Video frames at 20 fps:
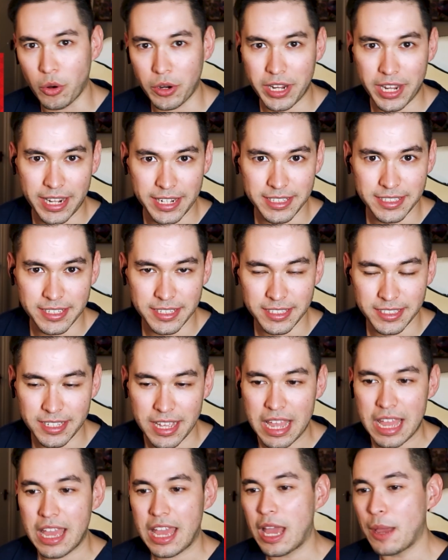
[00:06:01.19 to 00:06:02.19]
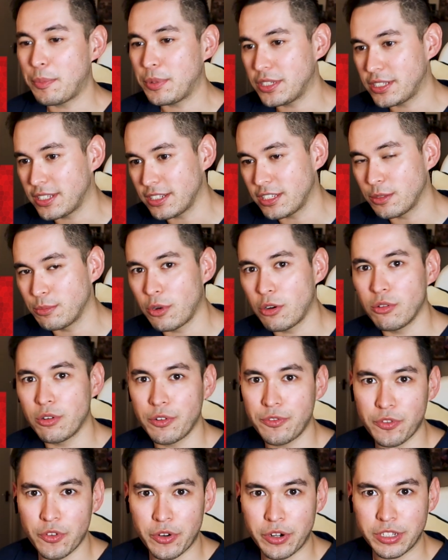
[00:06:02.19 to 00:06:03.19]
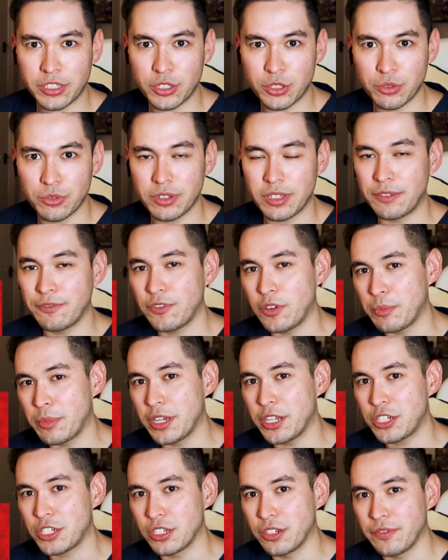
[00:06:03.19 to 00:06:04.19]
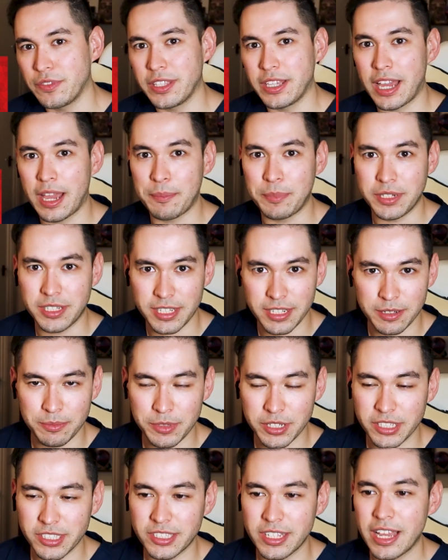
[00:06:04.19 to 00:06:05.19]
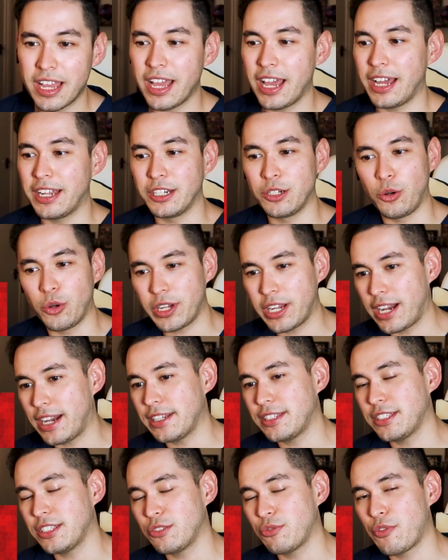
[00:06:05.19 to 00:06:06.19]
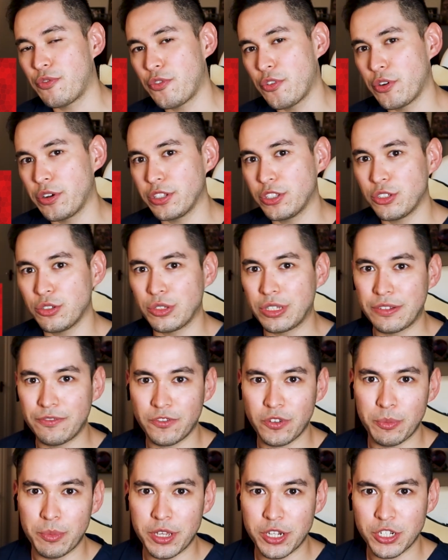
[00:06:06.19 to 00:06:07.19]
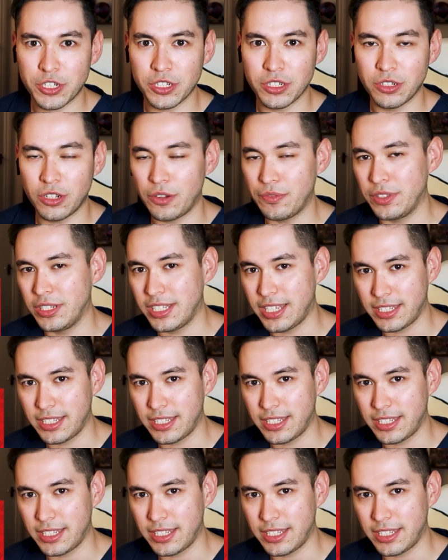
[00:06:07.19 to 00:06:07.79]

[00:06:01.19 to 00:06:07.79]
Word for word: orchitis. Epididymo referring to inflammation of the epididymis, and orchitis referring to inflammation of the